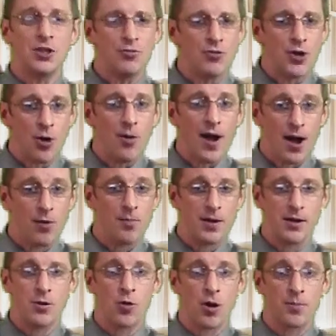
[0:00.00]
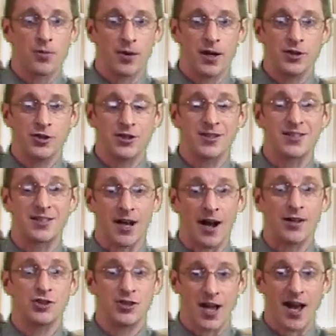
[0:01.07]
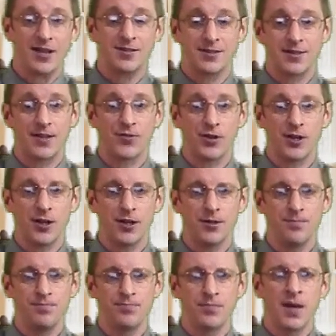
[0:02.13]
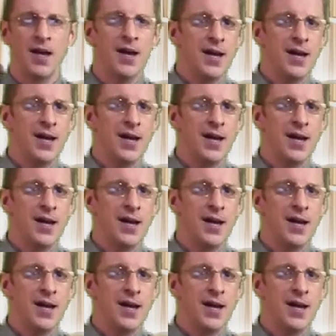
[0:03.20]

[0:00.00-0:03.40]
Do you know how many corporations dodge taxes every year?